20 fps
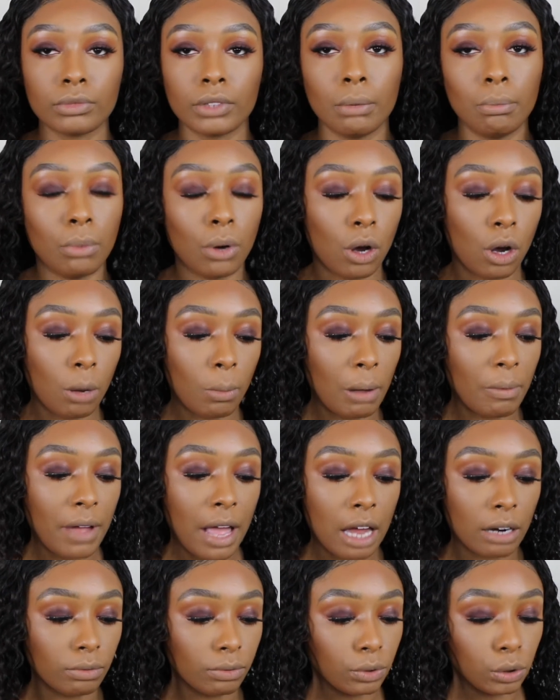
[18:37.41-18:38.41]
Balm, I've
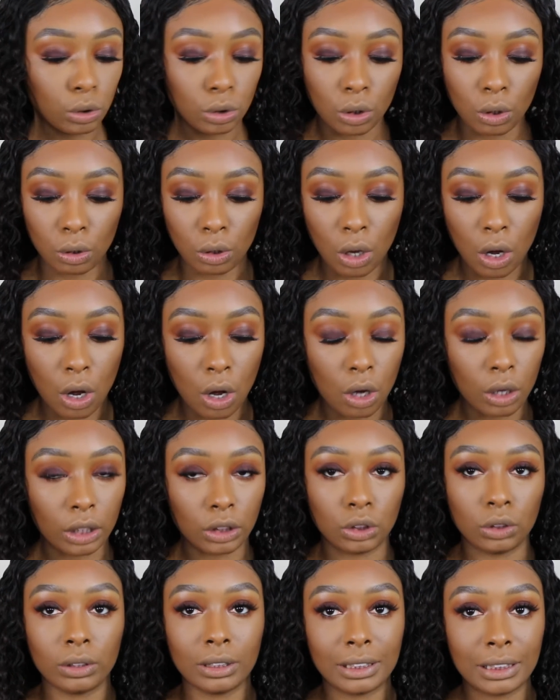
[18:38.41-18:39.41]
had them for so long. As
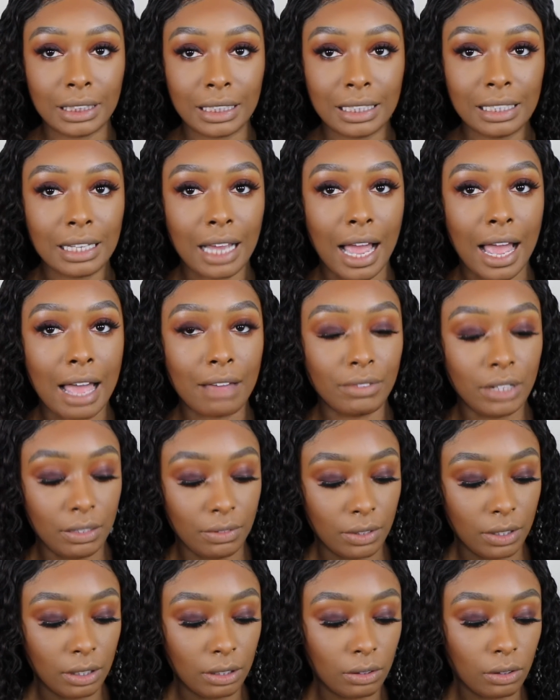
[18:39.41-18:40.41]
you can see, I haven't
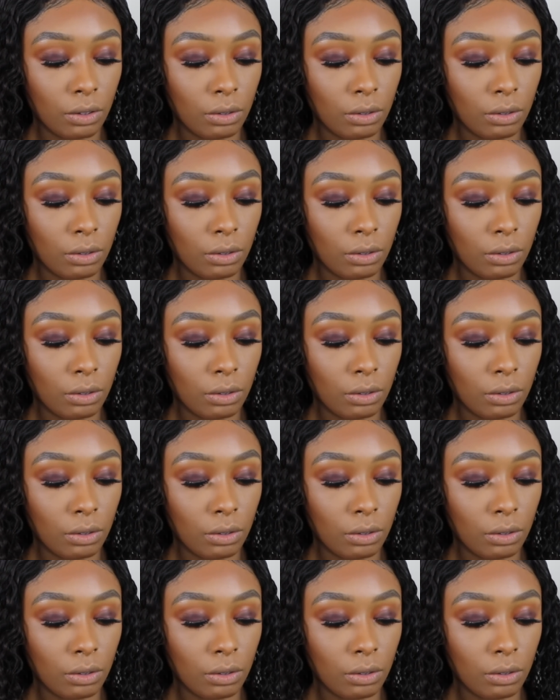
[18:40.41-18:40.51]
even